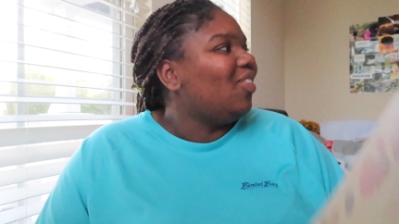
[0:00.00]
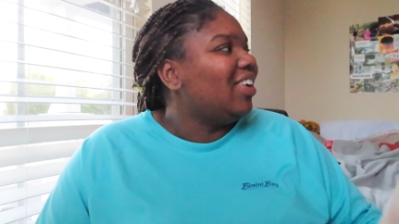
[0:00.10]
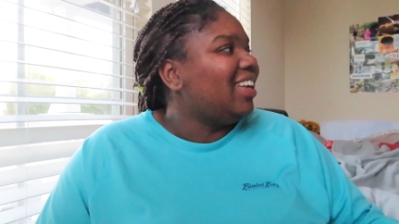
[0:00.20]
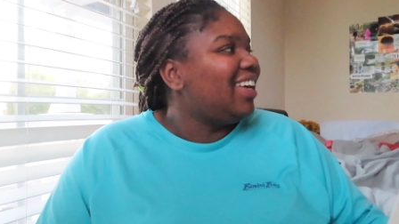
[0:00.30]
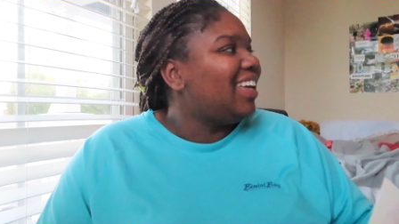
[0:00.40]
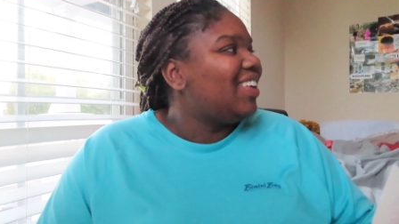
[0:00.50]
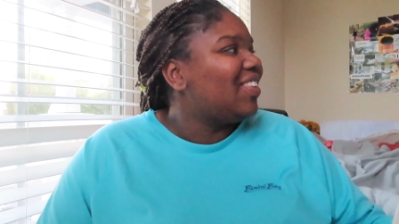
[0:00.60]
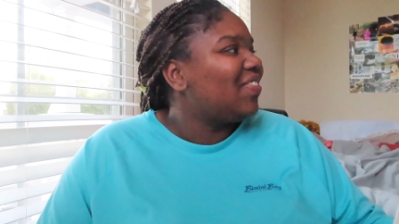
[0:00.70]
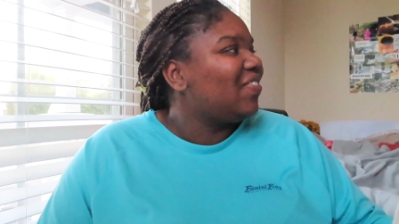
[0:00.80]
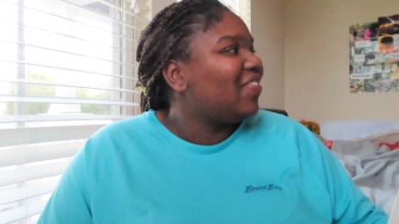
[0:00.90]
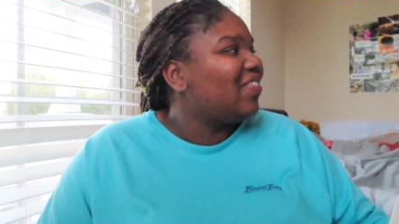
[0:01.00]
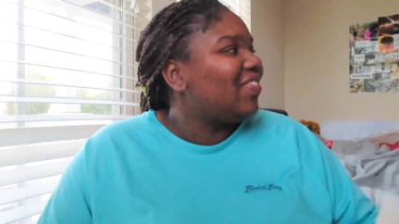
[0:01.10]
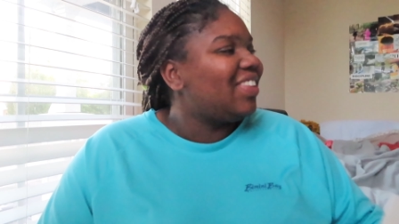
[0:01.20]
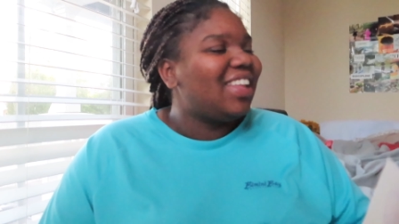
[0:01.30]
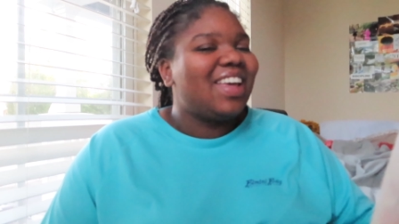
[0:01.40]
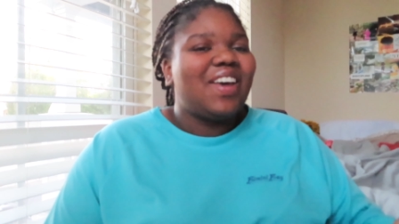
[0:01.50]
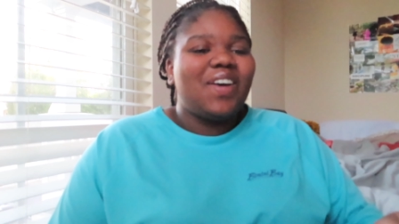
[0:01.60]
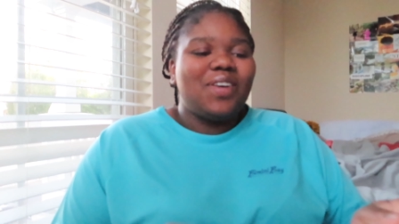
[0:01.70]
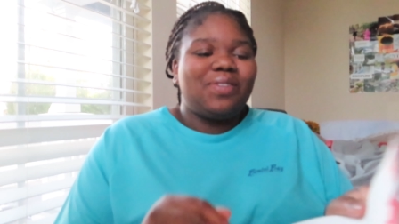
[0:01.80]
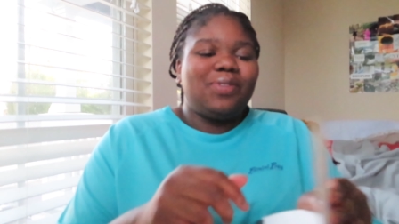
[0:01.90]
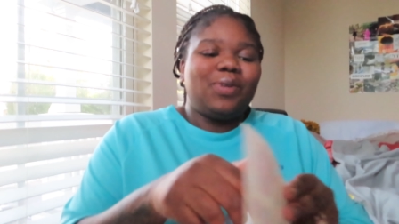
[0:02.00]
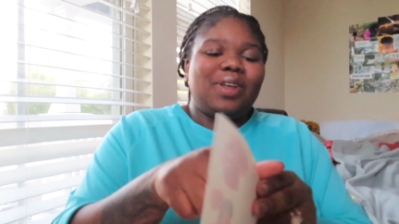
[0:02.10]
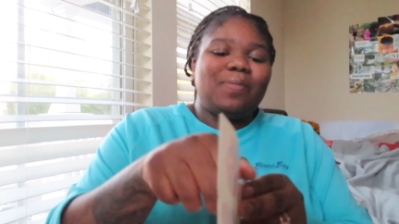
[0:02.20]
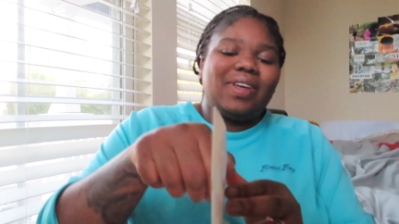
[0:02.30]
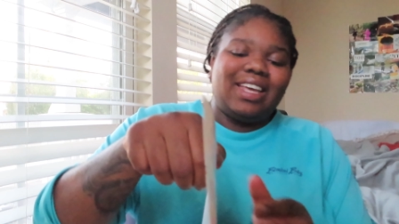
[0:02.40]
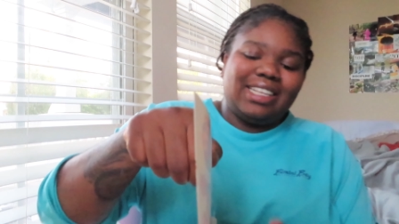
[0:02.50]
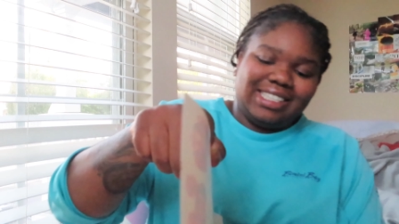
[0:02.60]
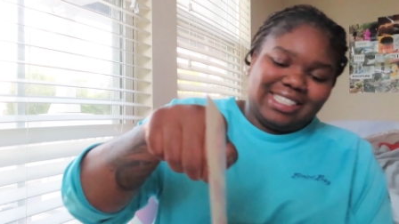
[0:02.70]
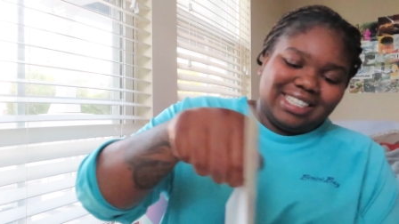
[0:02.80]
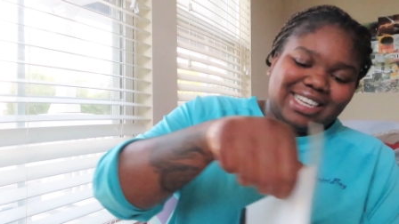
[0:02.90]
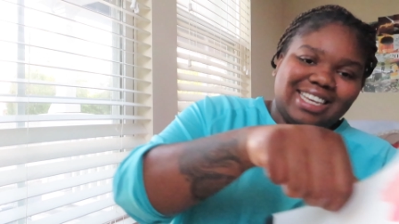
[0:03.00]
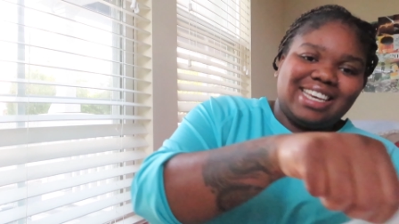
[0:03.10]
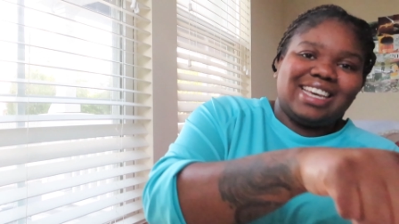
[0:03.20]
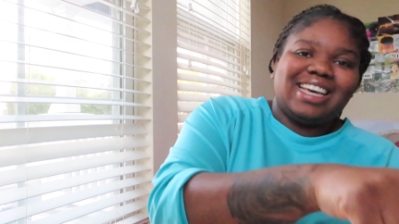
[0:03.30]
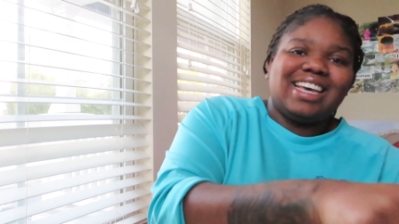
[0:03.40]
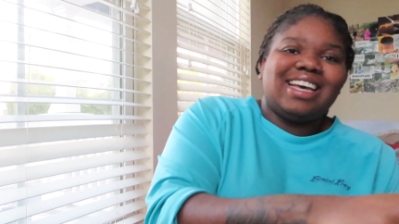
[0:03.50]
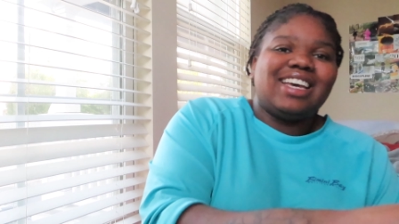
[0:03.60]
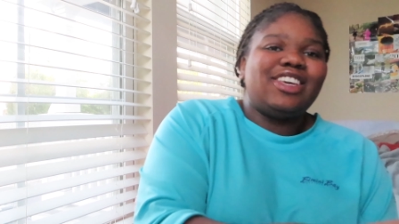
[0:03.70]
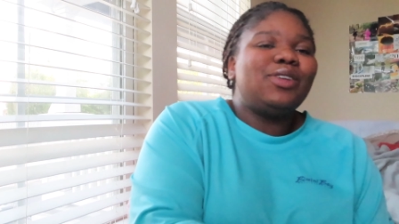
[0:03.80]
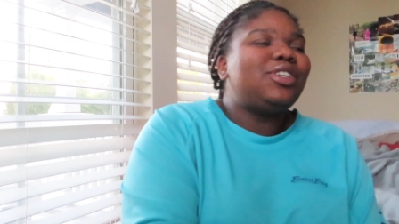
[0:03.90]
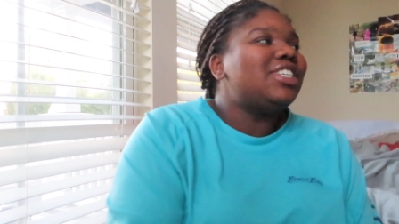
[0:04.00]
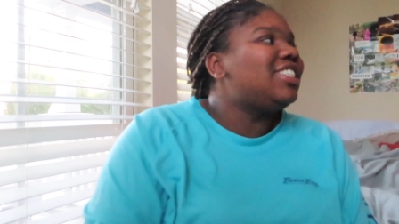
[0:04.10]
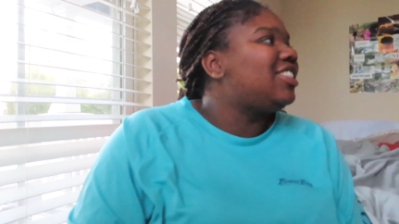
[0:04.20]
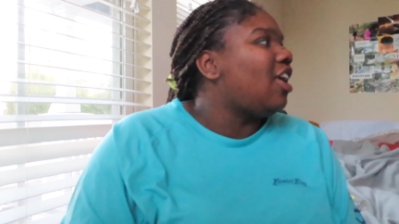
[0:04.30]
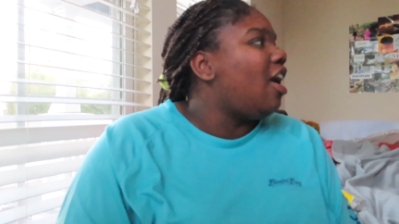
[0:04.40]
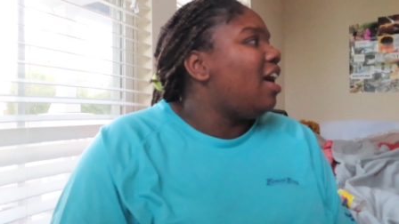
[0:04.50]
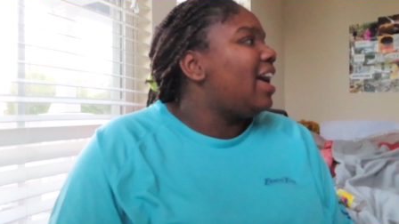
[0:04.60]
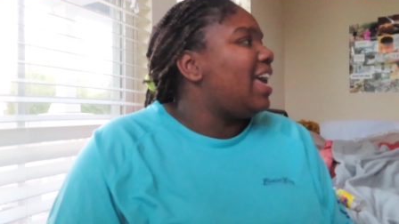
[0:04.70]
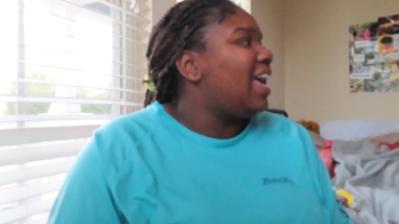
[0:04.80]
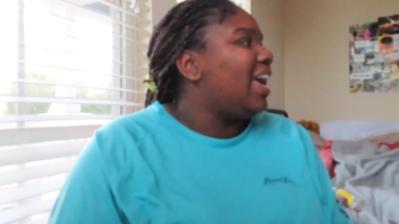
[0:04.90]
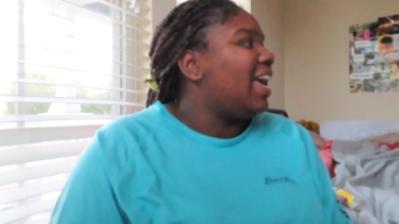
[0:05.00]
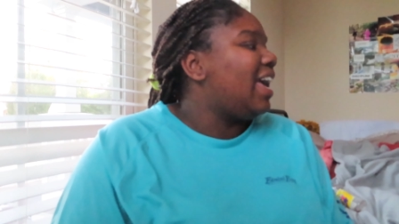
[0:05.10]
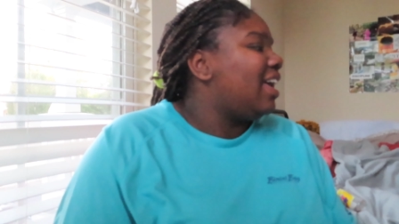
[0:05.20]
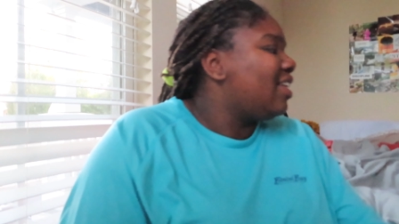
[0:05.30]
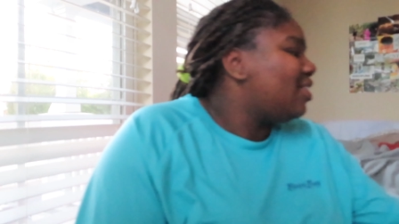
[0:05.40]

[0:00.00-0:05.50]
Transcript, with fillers: really 40 minutes. You just saw it.